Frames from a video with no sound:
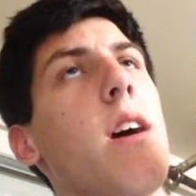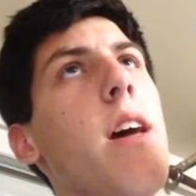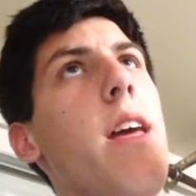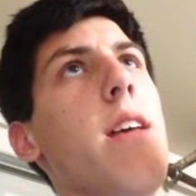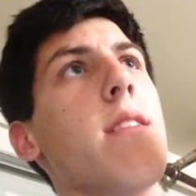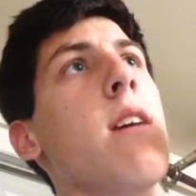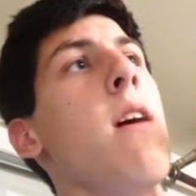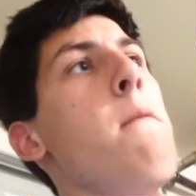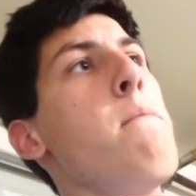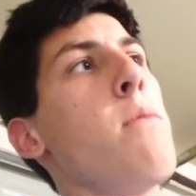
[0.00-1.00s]

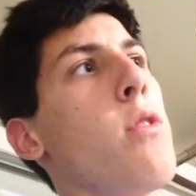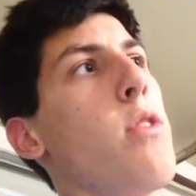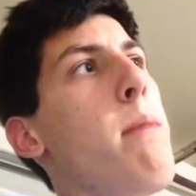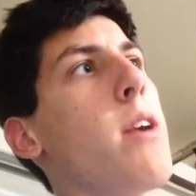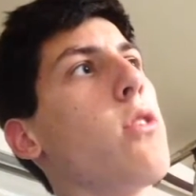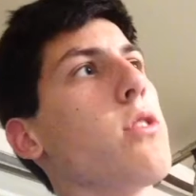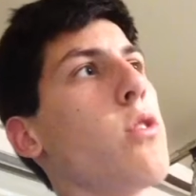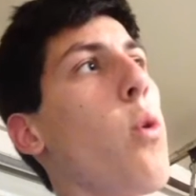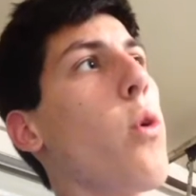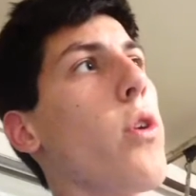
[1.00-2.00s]
the metal is
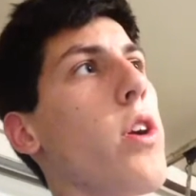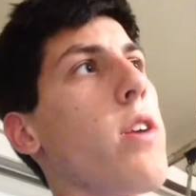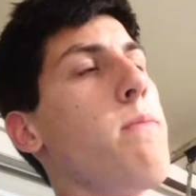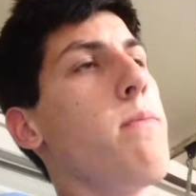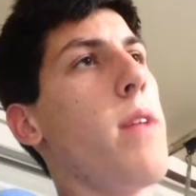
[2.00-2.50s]
ordered